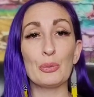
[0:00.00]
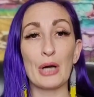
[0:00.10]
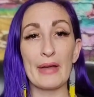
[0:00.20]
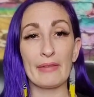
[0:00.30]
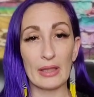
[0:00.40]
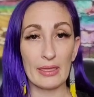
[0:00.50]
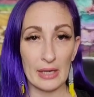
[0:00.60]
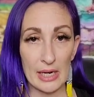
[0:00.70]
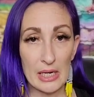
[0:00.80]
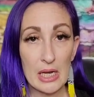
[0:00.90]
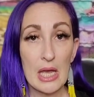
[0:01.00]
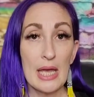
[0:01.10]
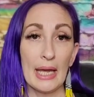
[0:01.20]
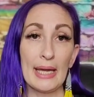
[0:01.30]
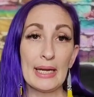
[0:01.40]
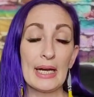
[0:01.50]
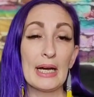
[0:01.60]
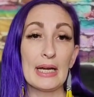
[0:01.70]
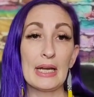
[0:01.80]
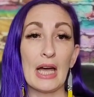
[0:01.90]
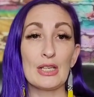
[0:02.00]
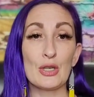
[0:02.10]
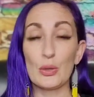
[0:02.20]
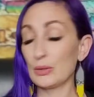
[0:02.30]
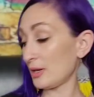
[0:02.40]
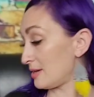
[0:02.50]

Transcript: private thing, and I don't